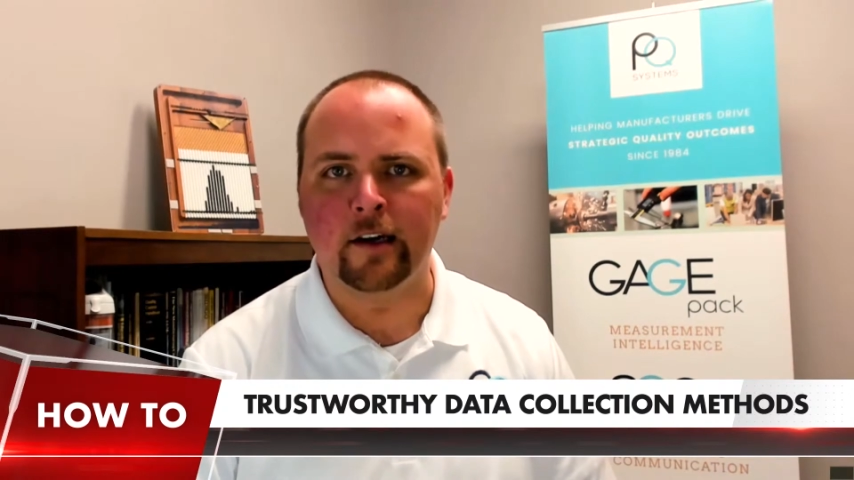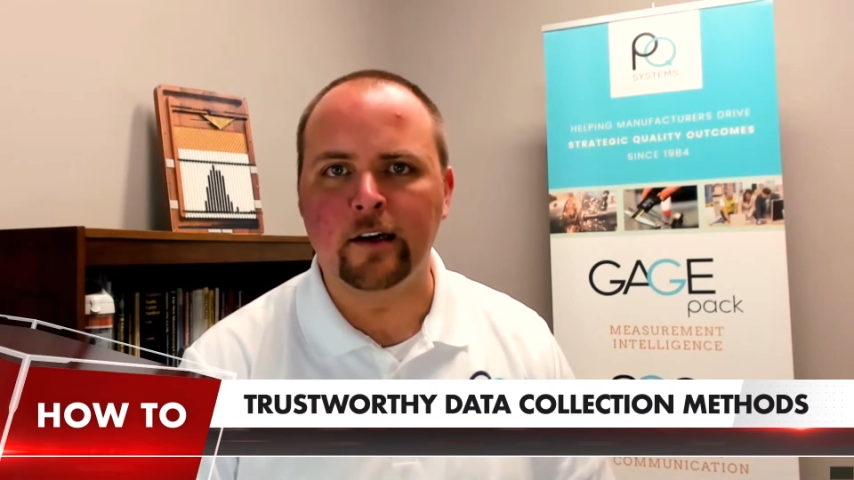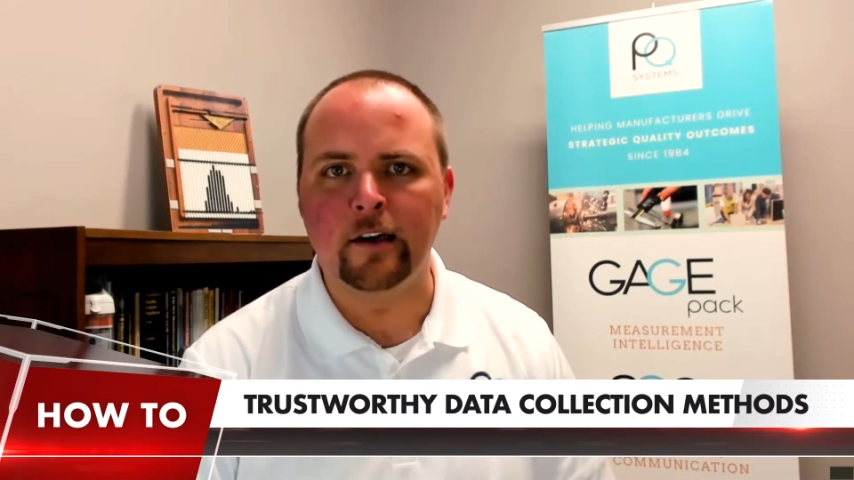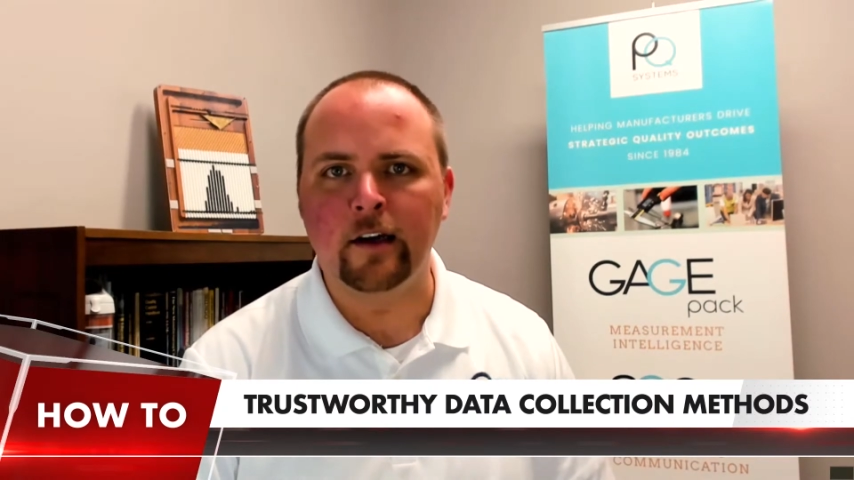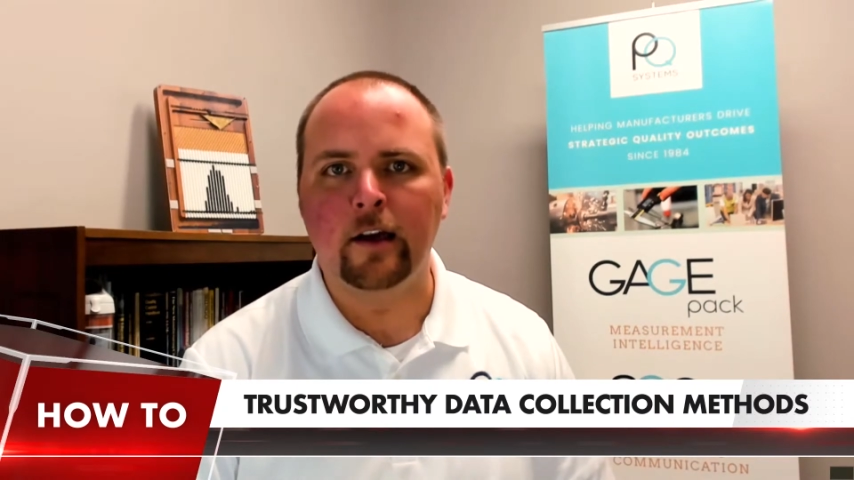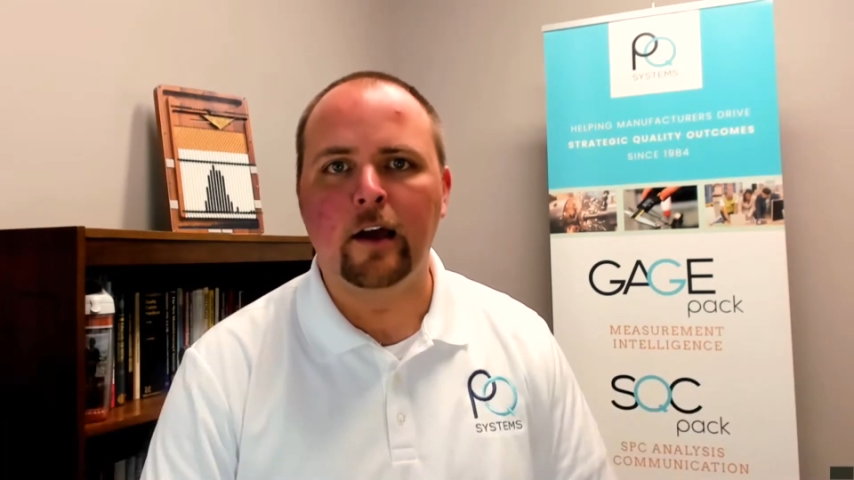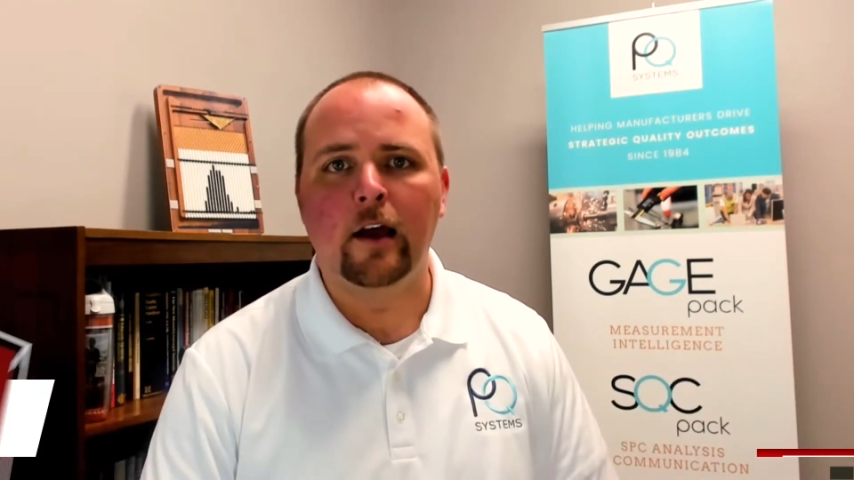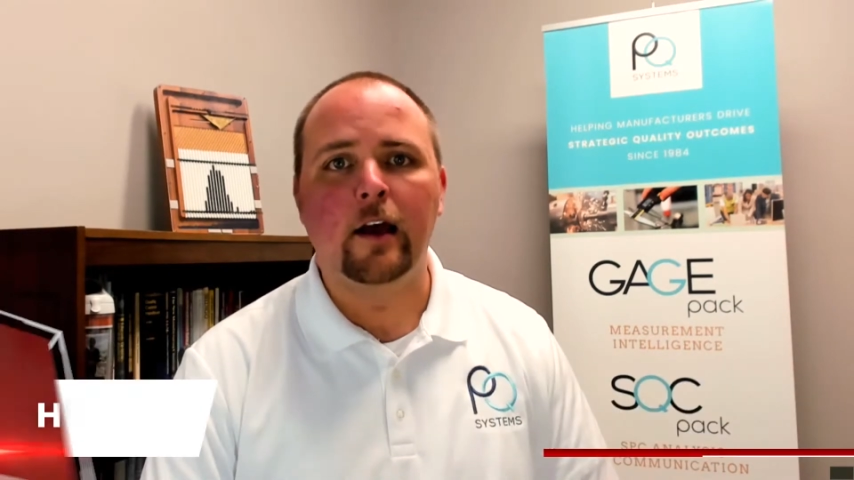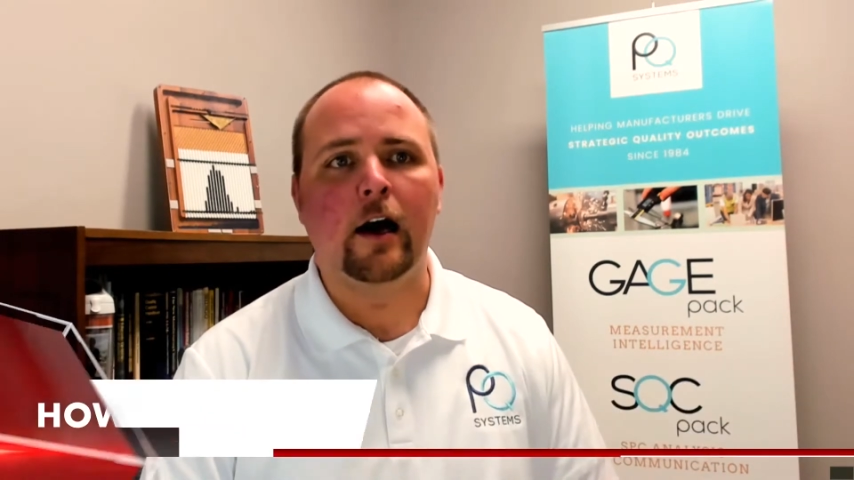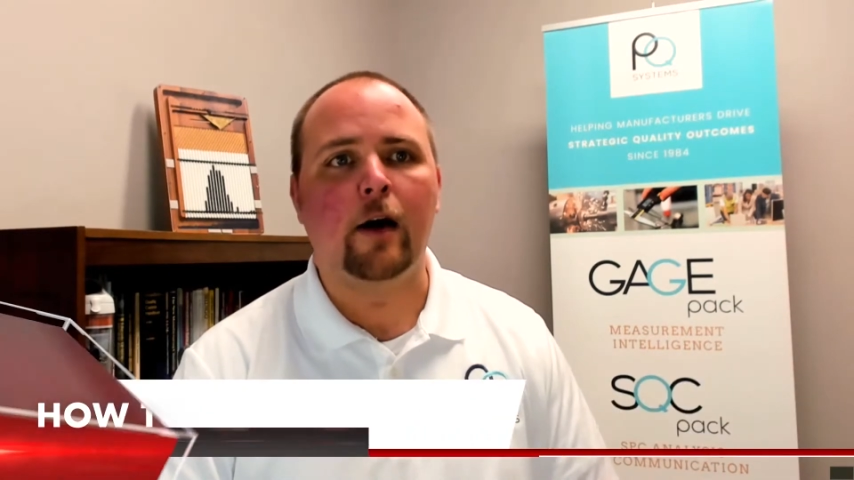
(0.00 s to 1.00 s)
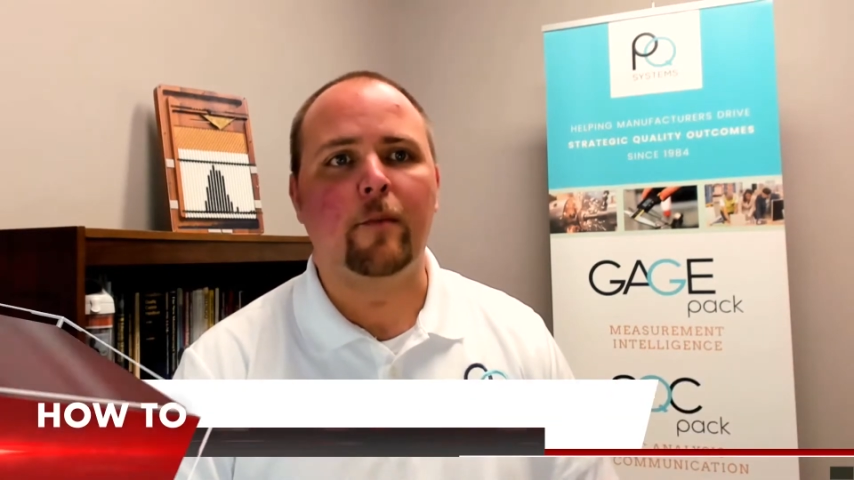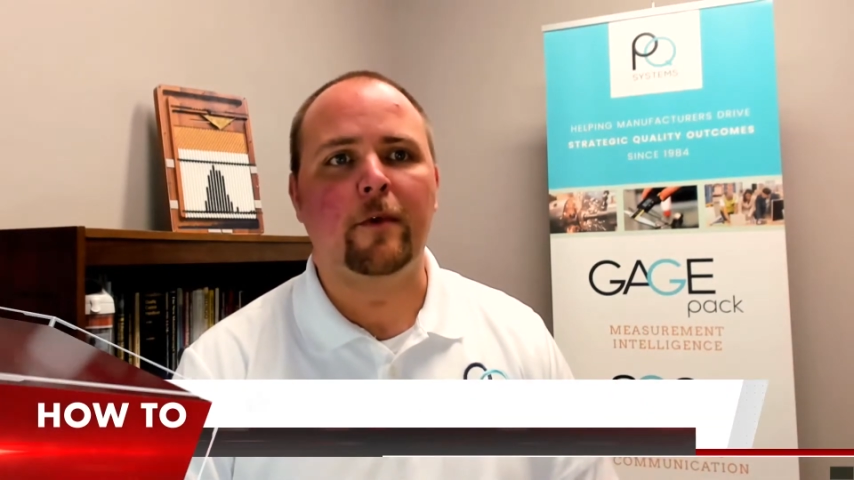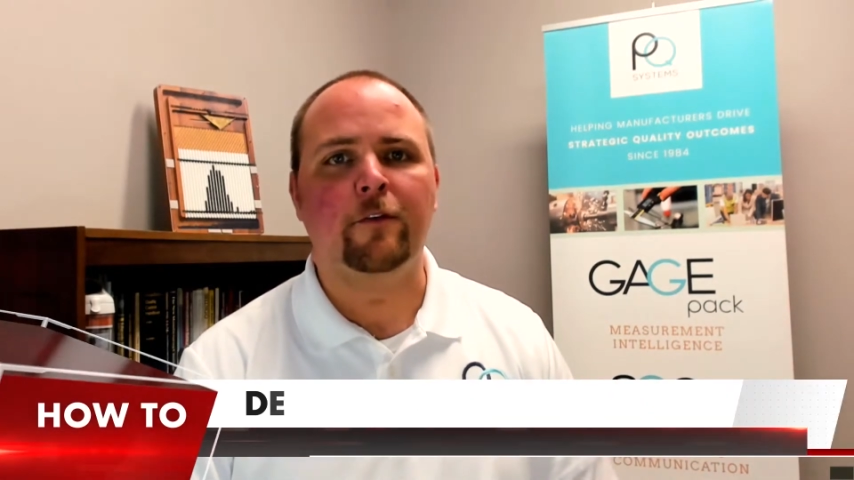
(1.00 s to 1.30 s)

data. Um,